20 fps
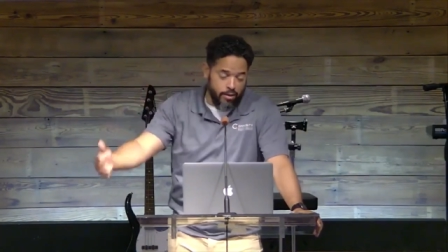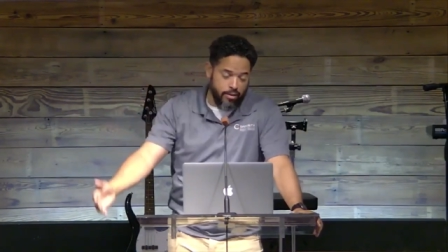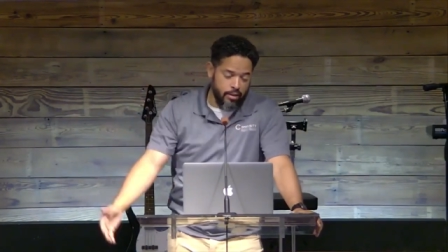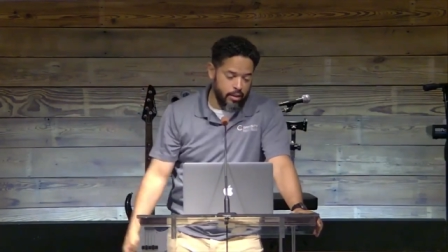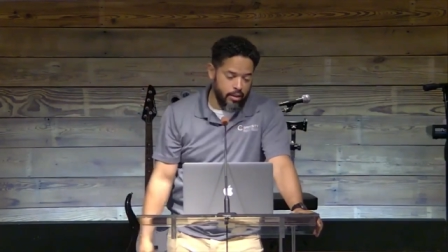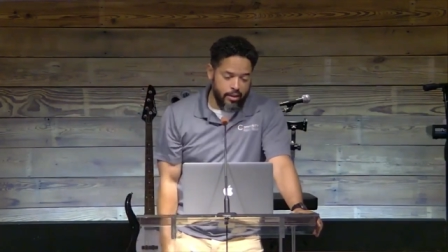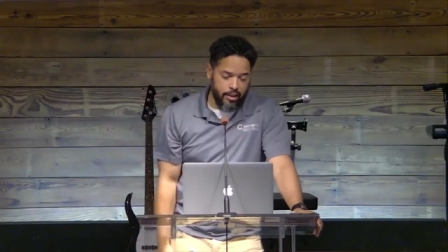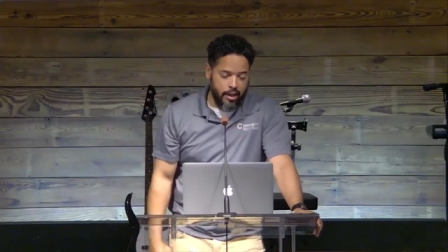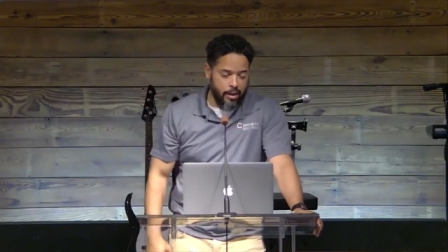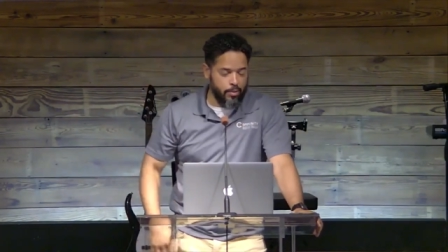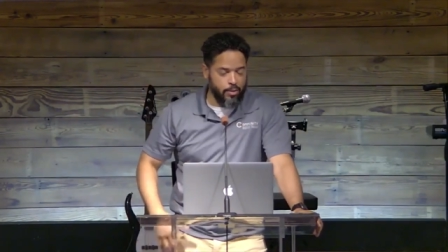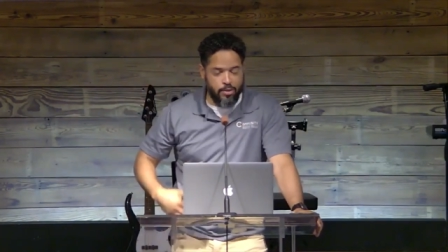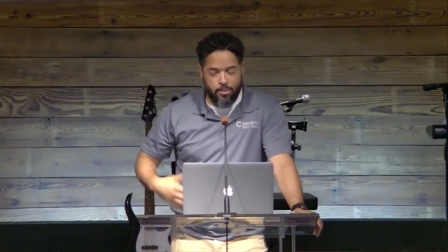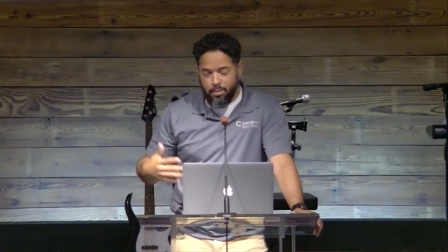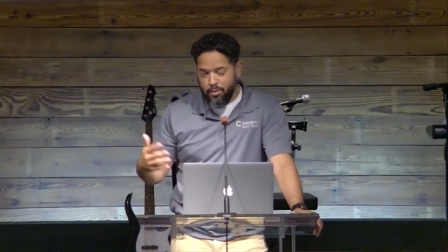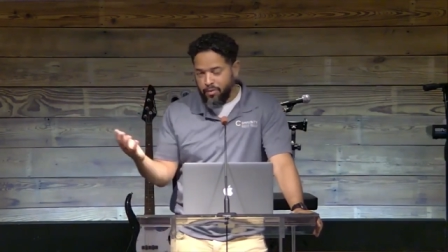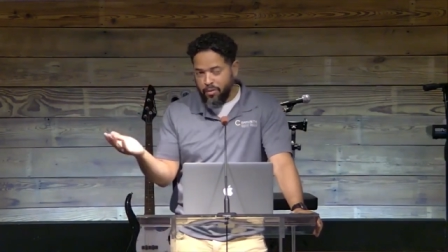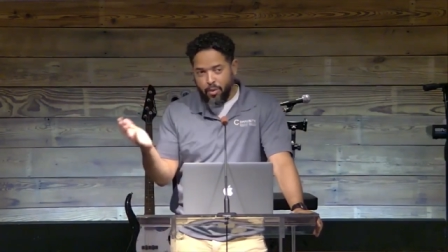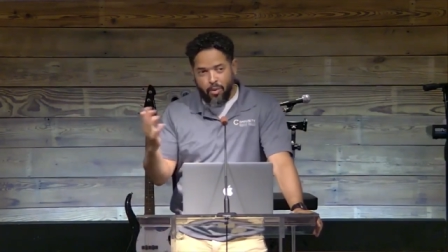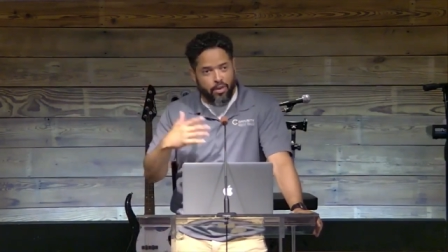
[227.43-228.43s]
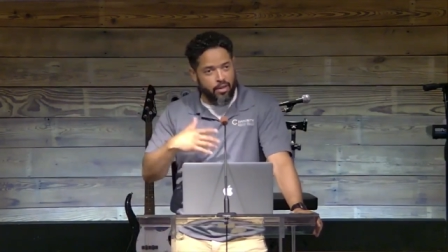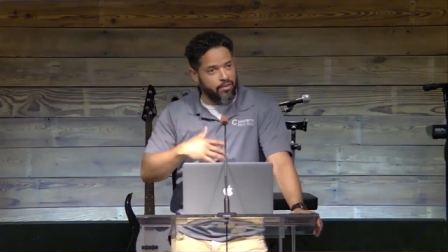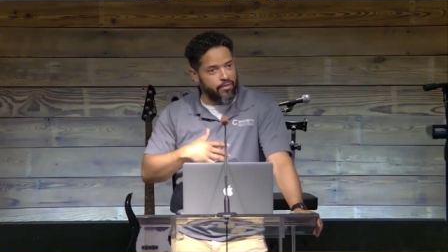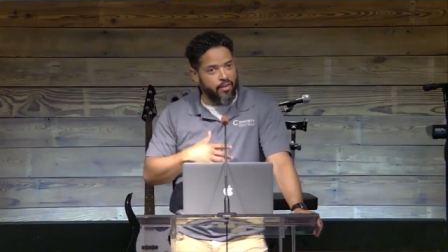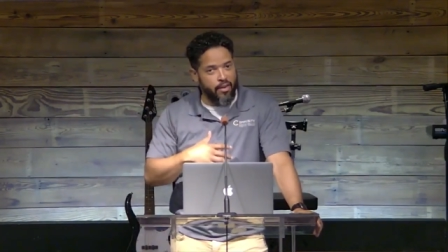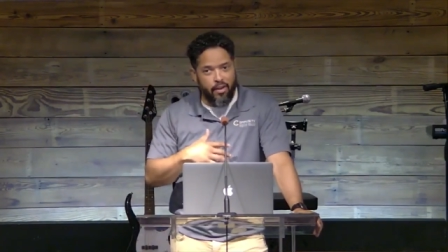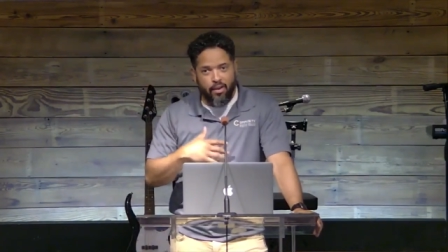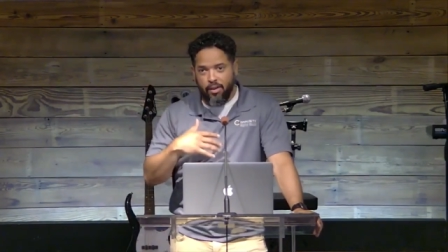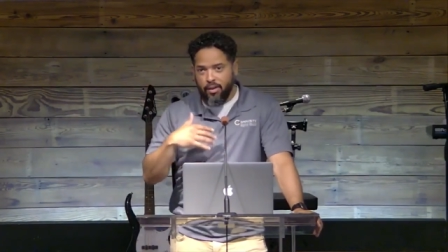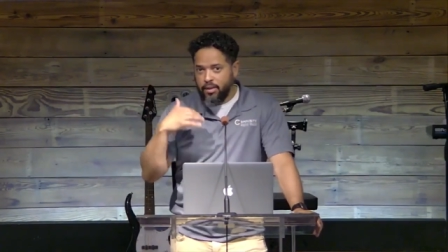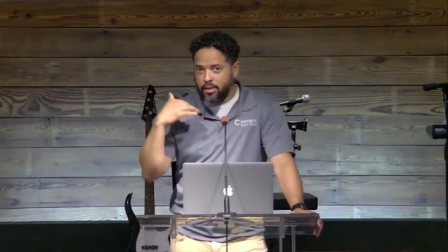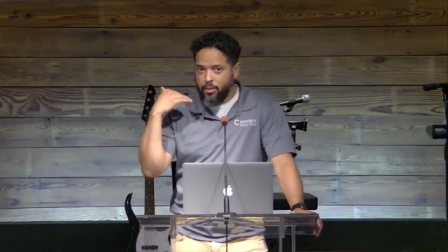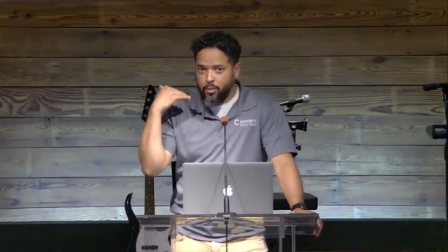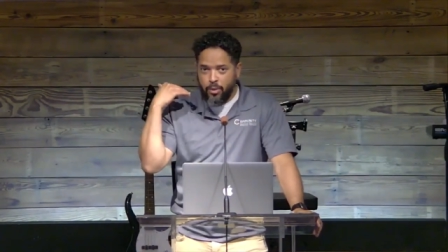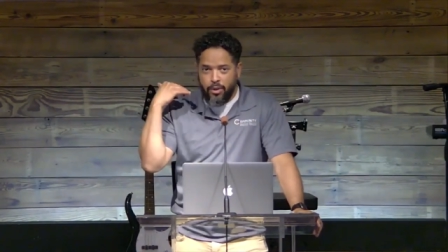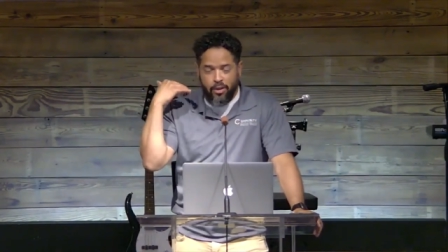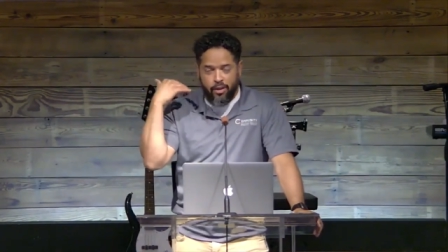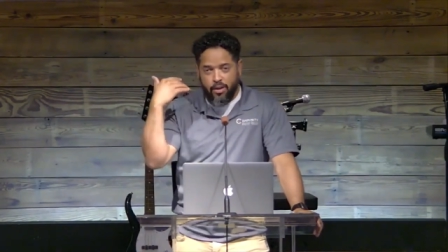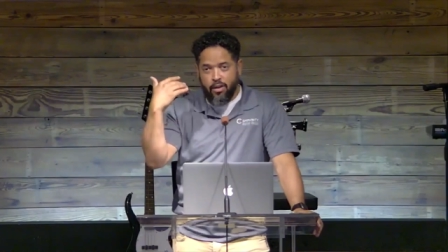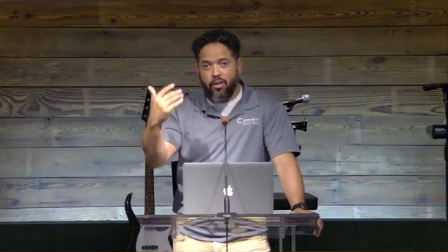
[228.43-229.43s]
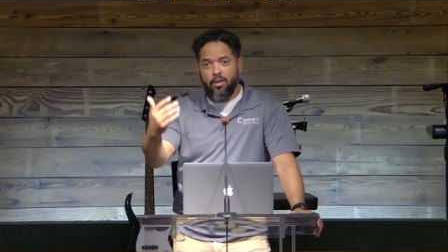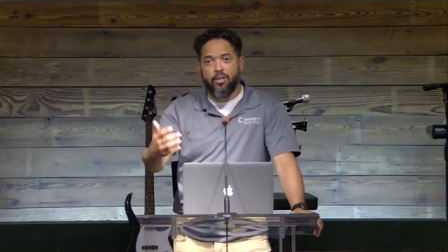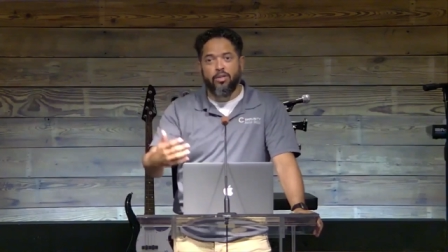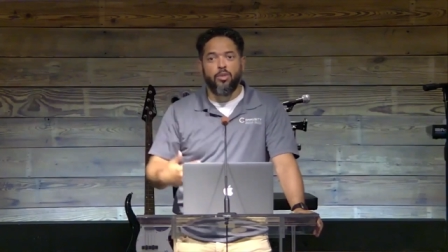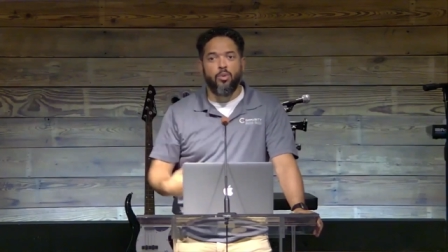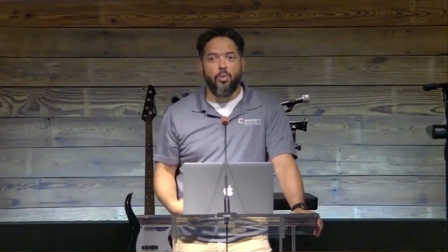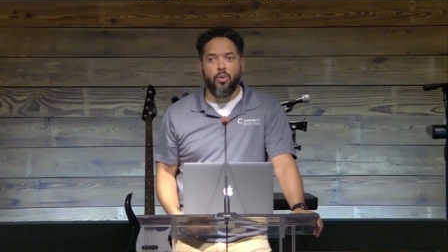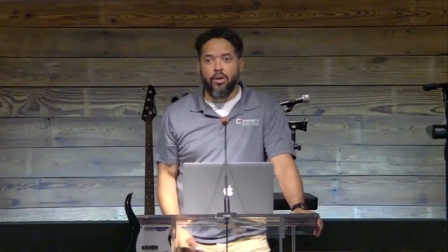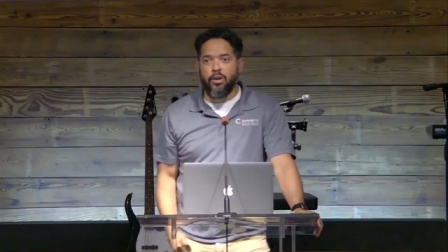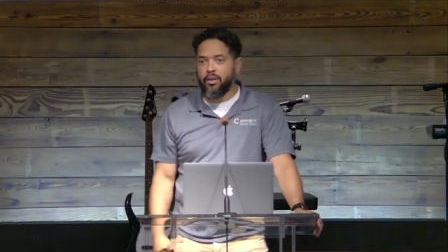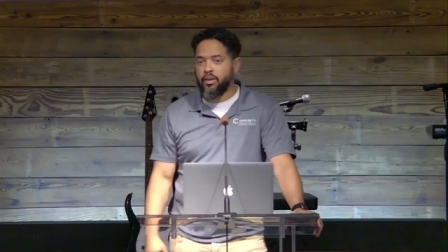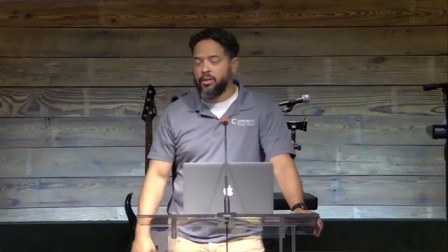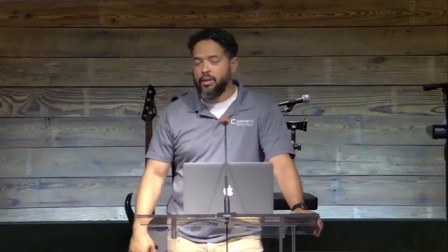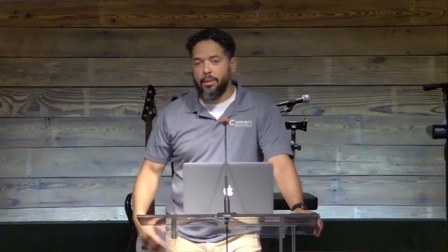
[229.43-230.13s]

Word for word: Uh, that was before the fall. We are called to work.